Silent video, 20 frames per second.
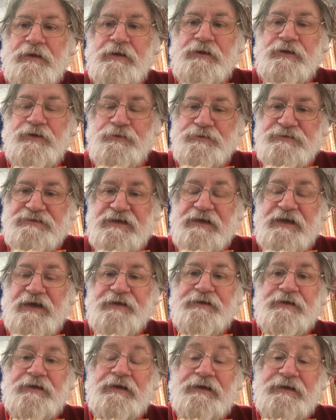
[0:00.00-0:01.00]
using
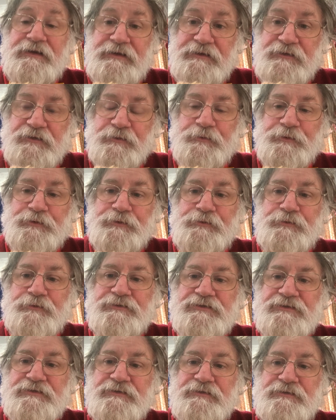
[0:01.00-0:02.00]
an illegal
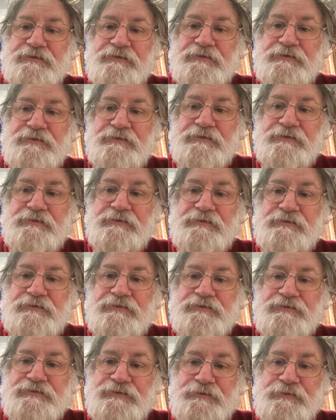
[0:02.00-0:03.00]
route
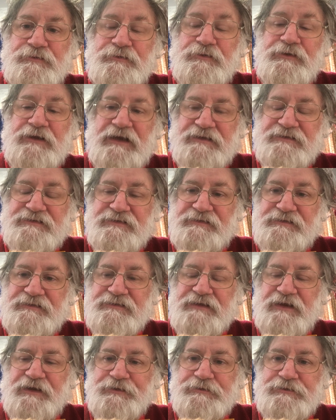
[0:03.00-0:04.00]
to get to this
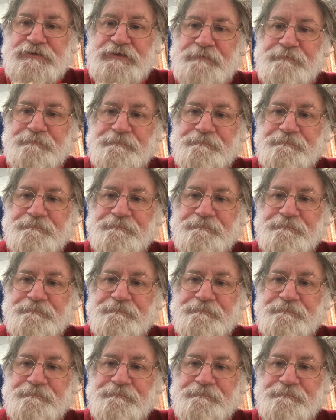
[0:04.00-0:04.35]
country.